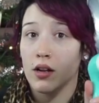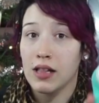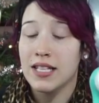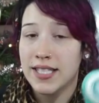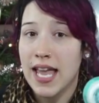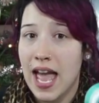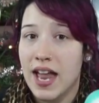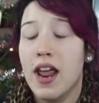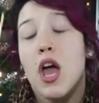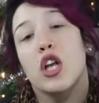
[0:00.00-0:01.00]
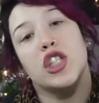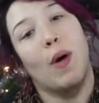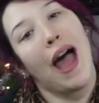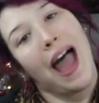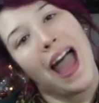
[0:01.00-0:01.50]
cleansing head,
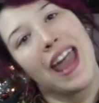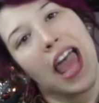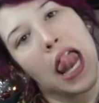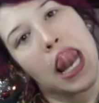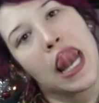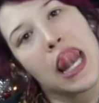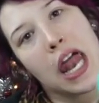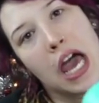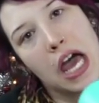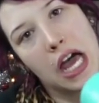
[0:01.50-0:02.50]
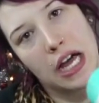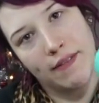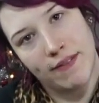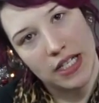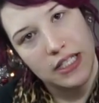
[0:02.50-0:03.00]
so I
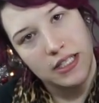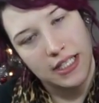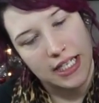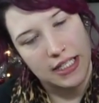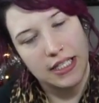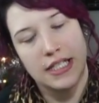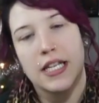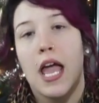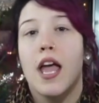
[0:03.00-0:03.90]
love this.